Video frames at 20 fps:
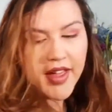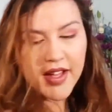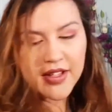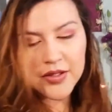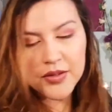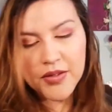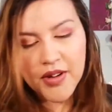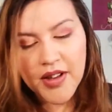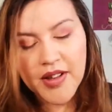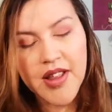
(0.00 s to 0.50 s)

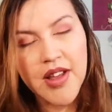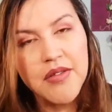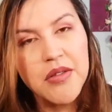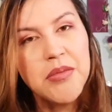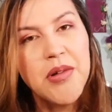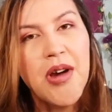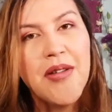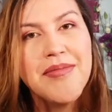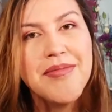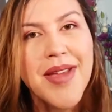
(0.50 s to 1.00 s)
that's what I love
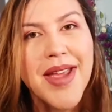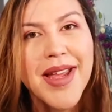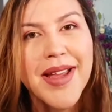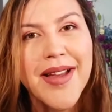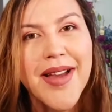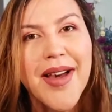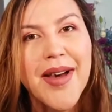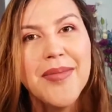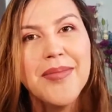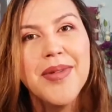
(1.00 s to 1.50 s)
about
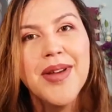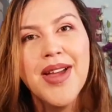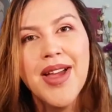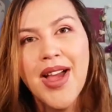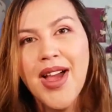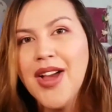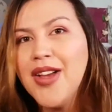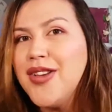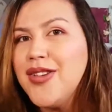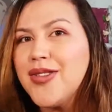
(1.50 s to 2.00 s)
makeup.
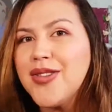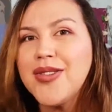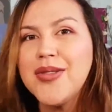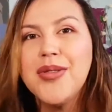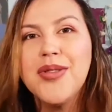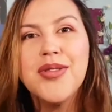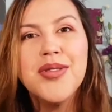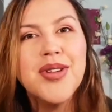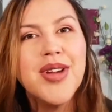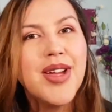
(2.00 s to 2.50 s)

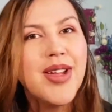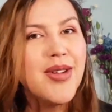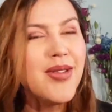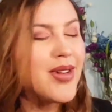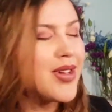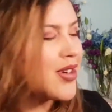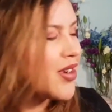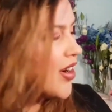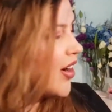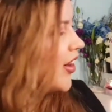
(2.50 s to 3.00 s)
You
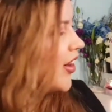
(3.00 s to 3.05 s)
can